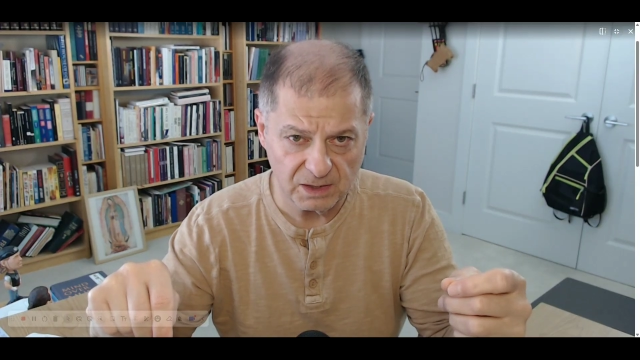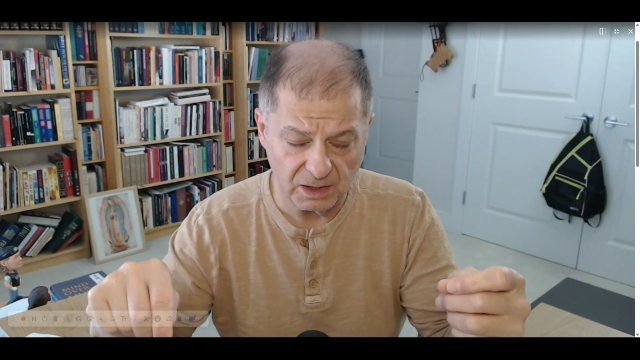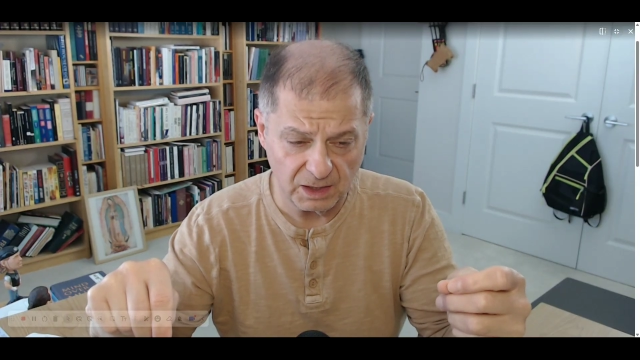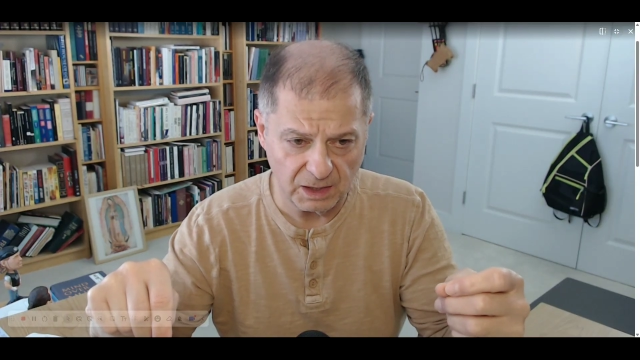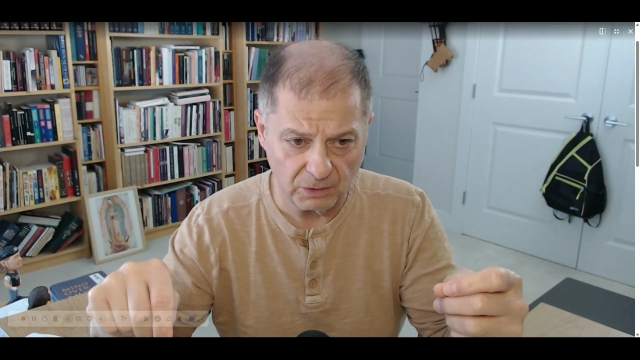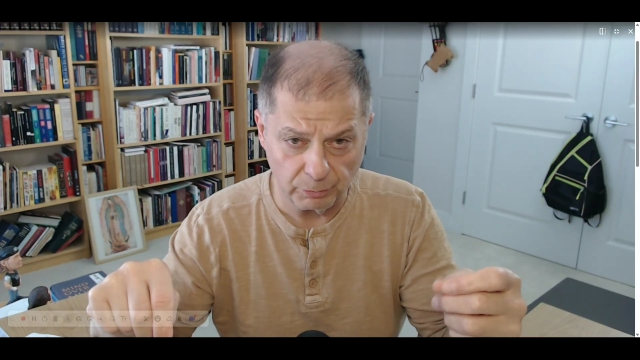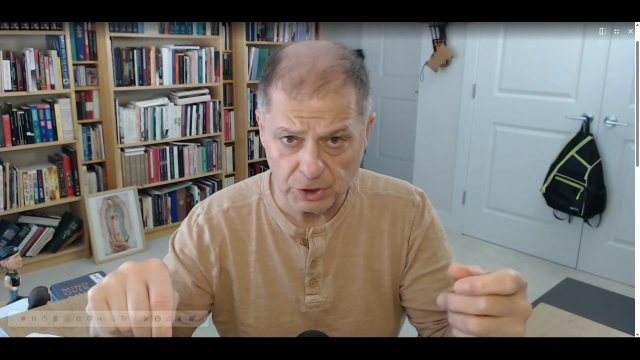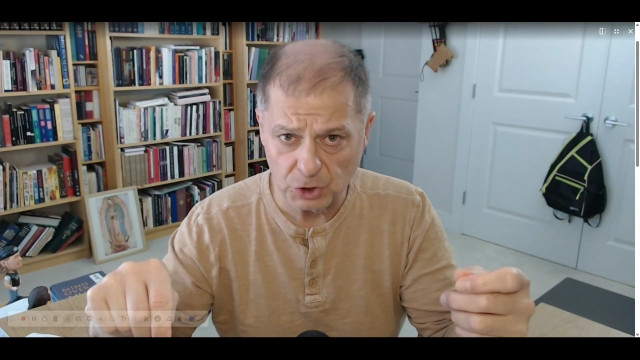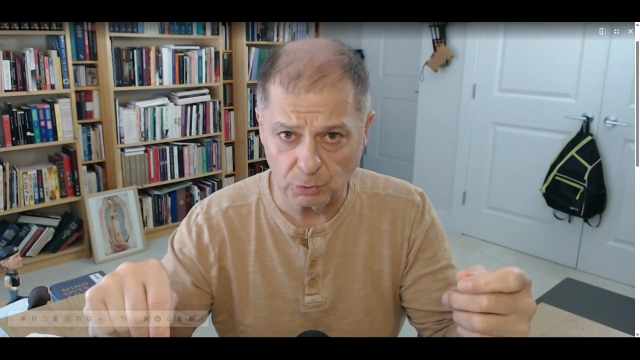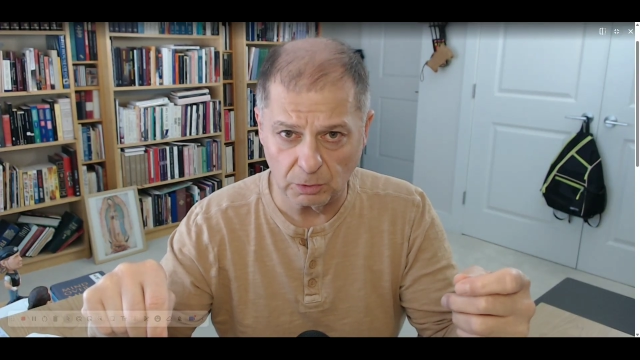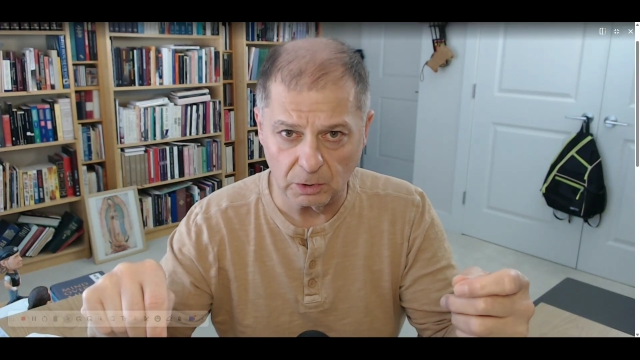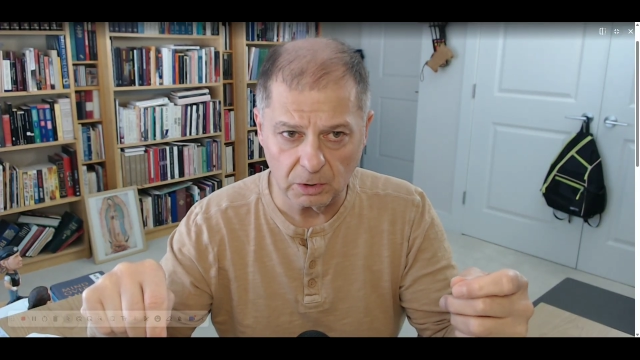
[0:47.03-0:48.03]
the
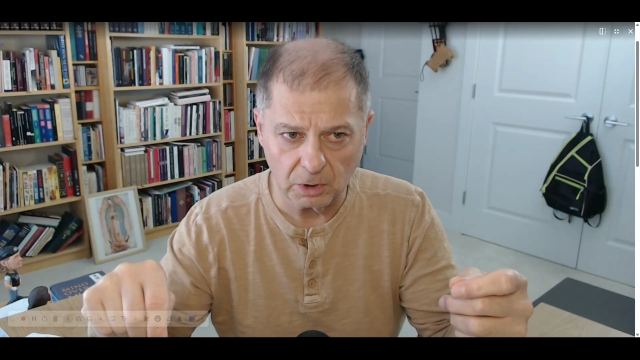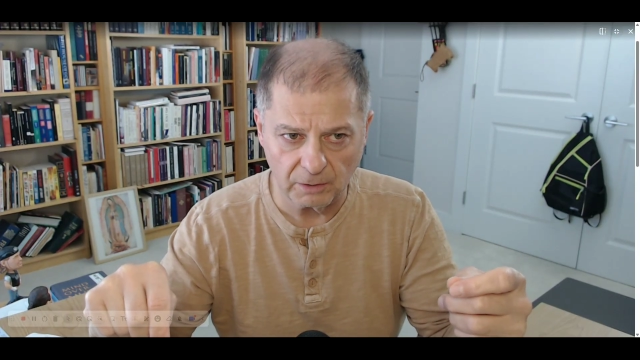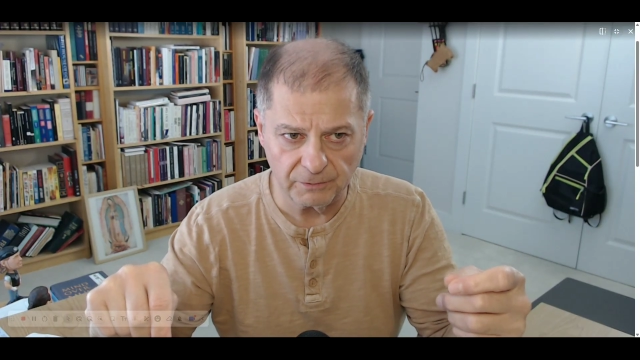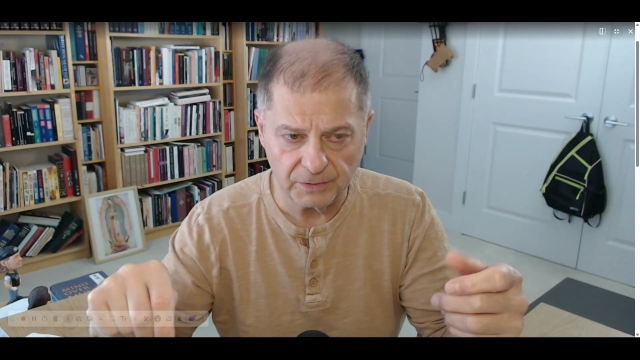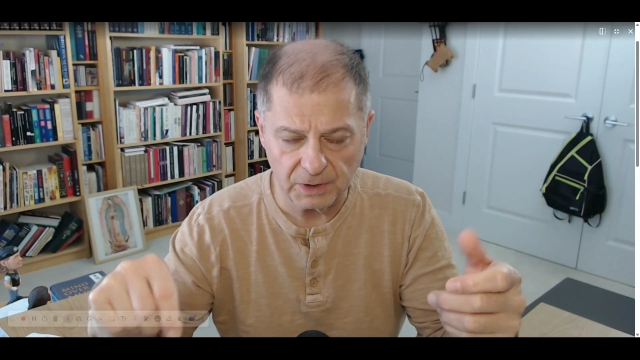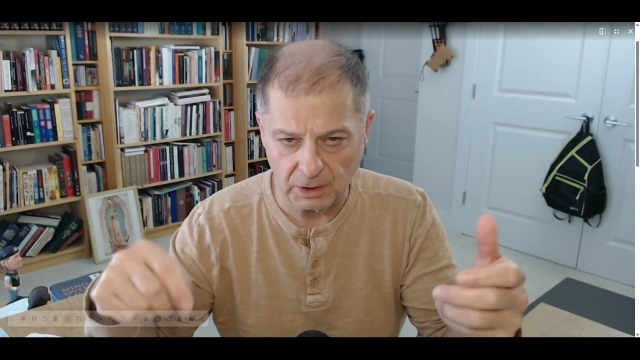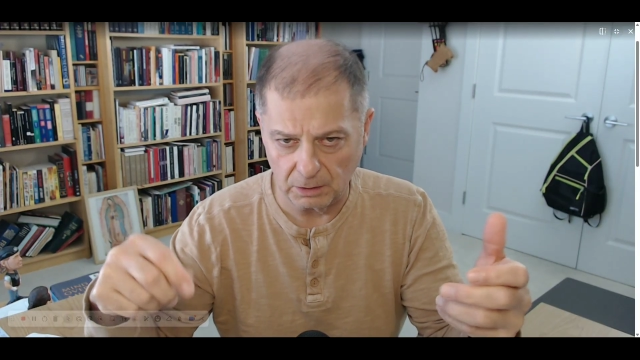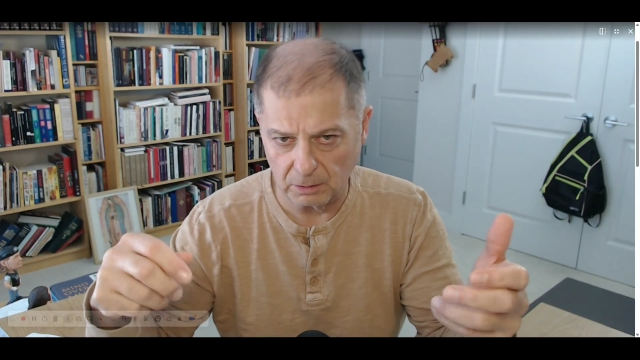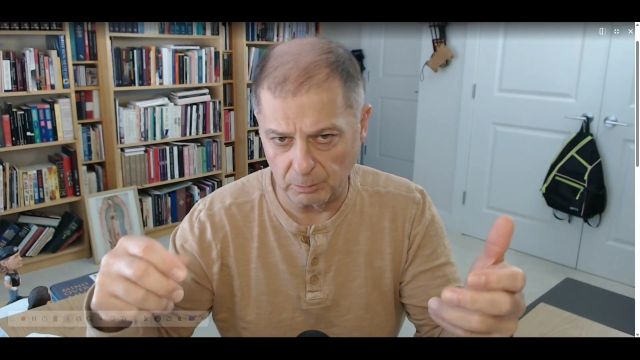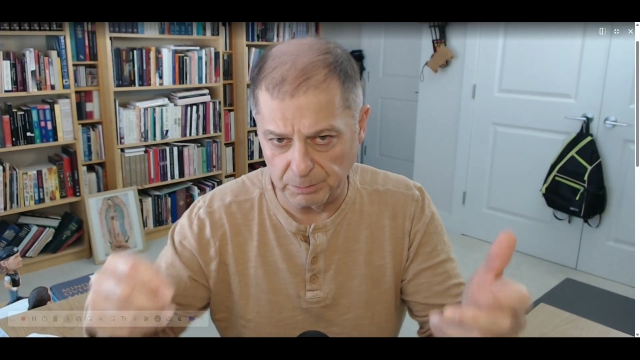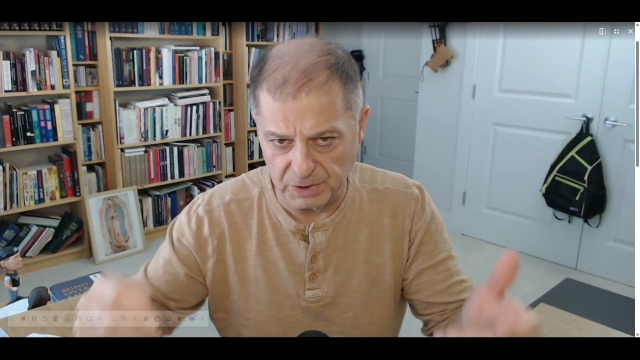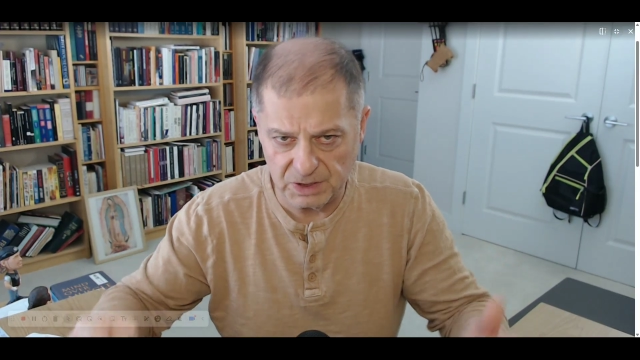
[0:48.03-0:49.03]
ritual of the
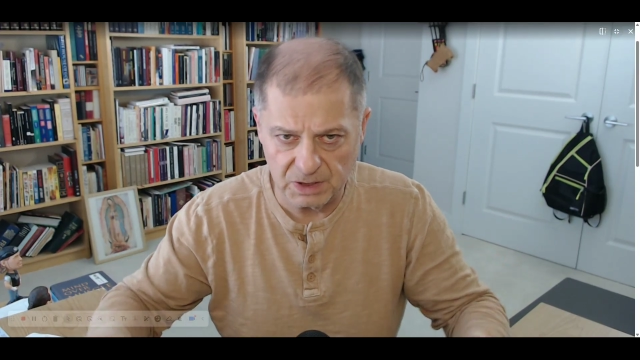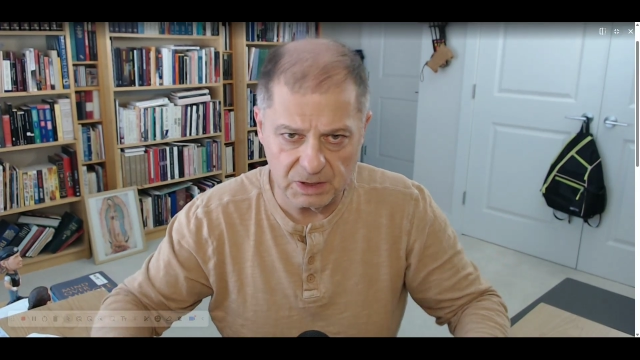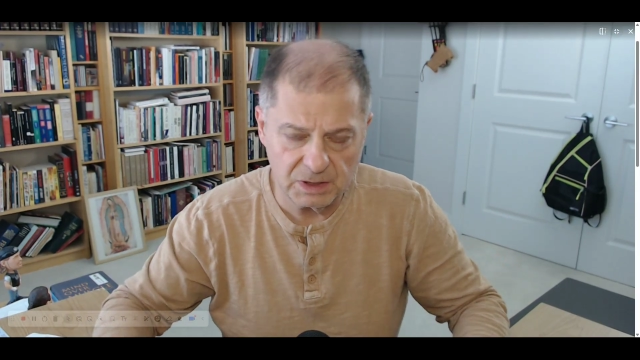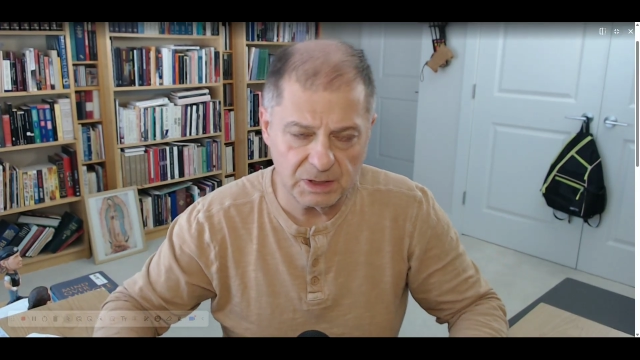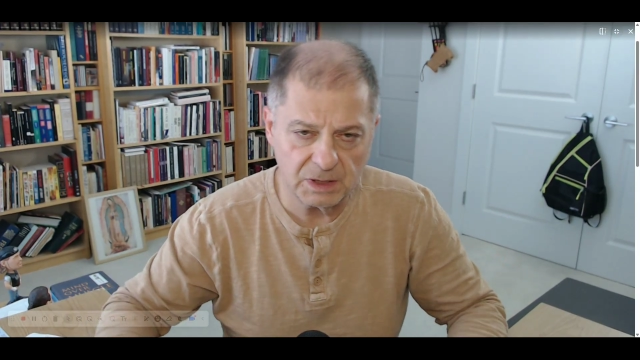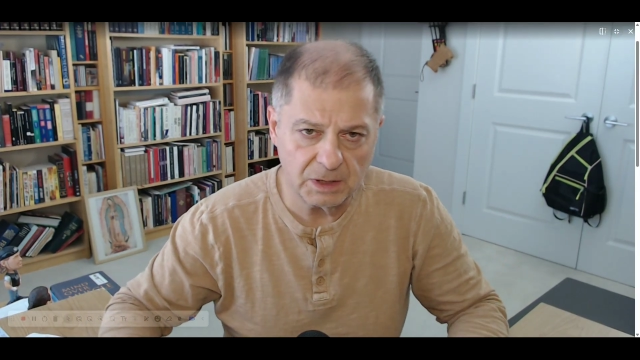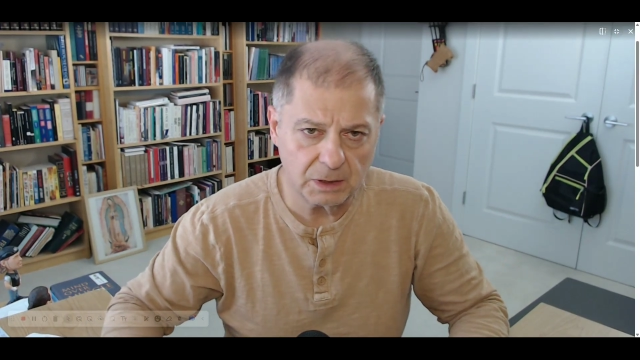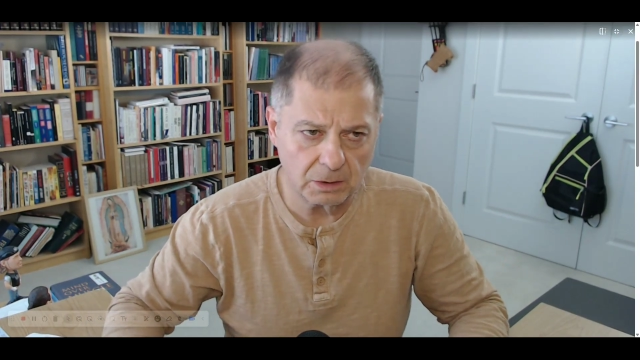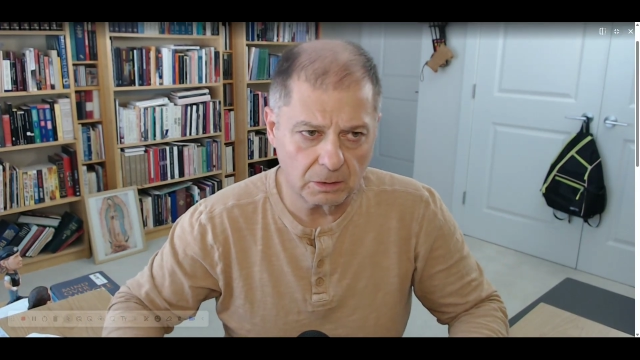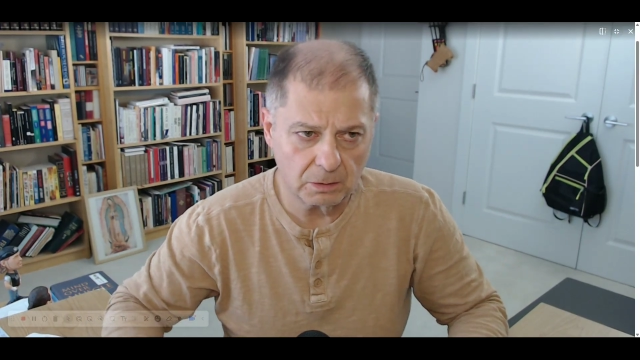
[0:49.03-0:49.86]
Byzantine